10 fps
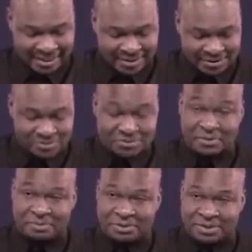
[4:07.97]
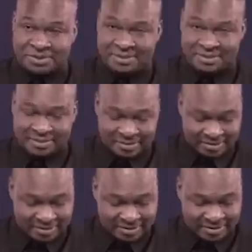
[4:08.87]
Two scriptures,
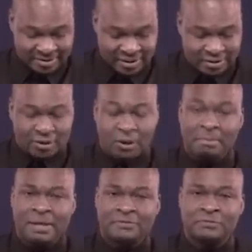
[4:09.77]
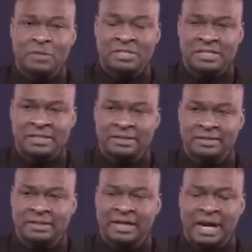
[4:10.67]
Numbers 14
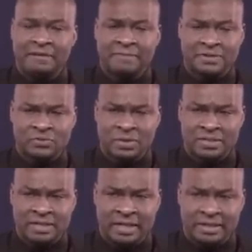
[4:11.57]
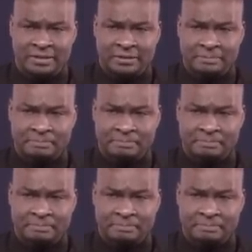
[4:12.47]
and verse 28.